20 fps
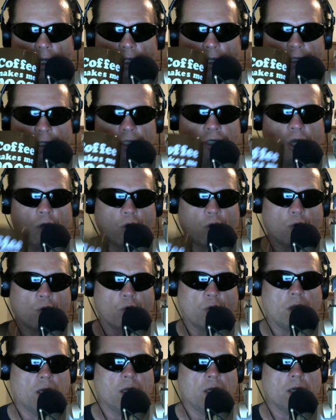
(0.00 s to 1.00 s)

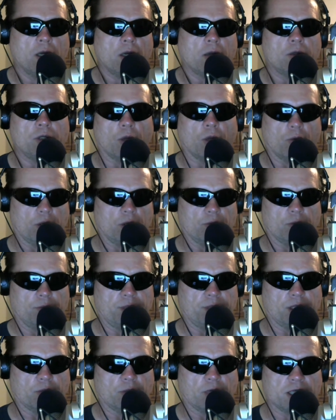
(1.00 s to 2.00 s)
No one will
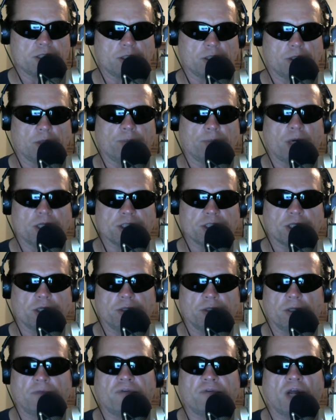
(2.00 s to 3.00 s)
be arrested or
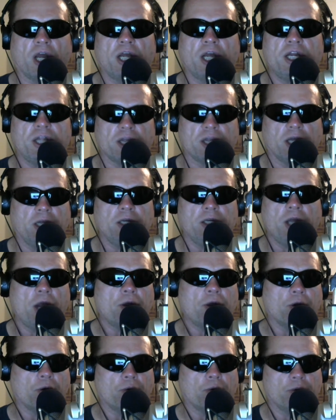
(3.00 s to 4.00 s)
prosecuted for anything.
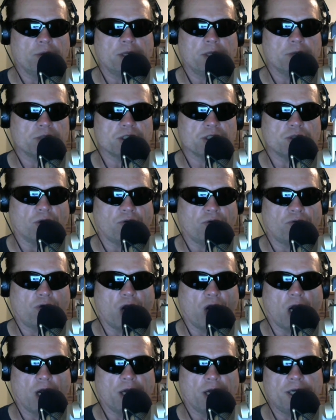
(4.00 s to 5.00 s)
No, there was no
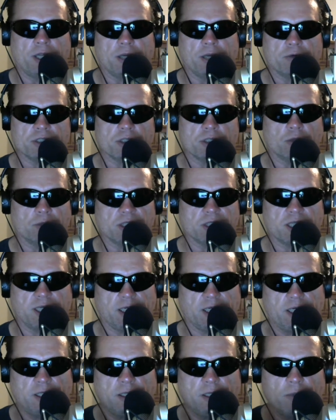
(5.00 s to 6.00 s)
fraud. There was no
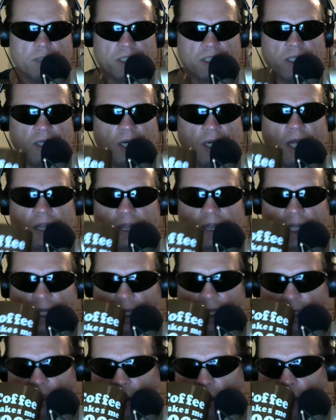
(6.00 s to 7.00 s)
misleading. There was
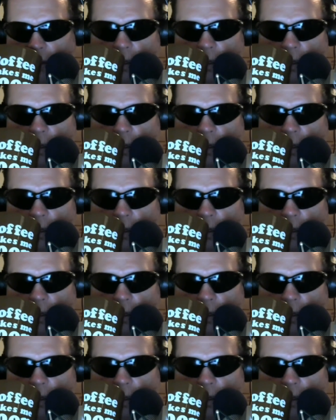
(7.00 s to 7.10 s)
nothing.